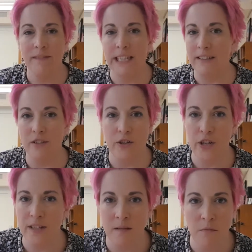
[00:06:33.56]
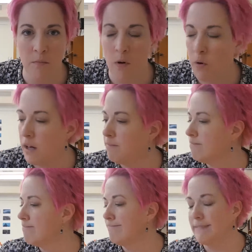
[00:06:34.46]
Like Jason Momoa,
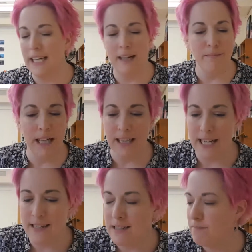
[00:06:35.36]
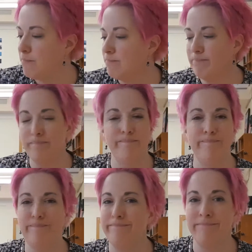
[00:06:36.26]
yeah, I liked it.
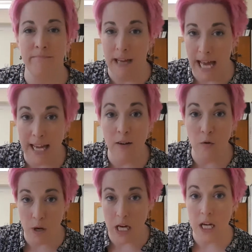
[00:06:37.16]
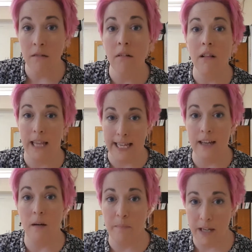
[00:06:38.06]
Hank Green
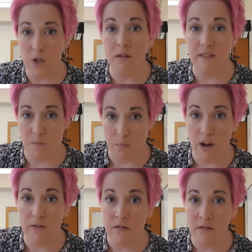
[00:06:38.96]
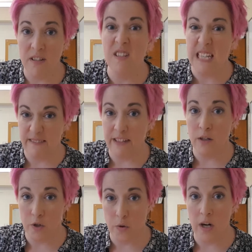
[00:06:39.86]
liking a picture of his brother, stick
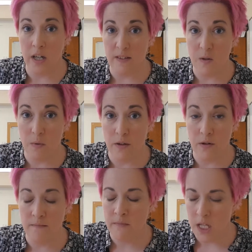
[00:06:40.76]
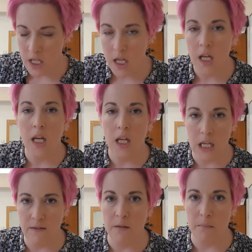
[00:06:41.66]
figure drawing of his brother,
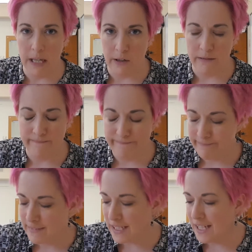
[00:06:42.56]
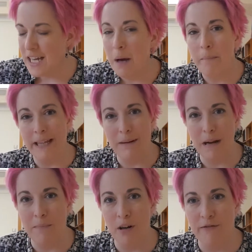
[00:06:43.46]
even better. Madame la
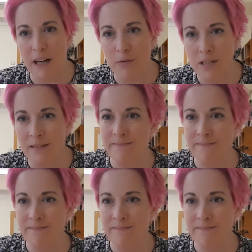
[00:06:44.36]
Prof out.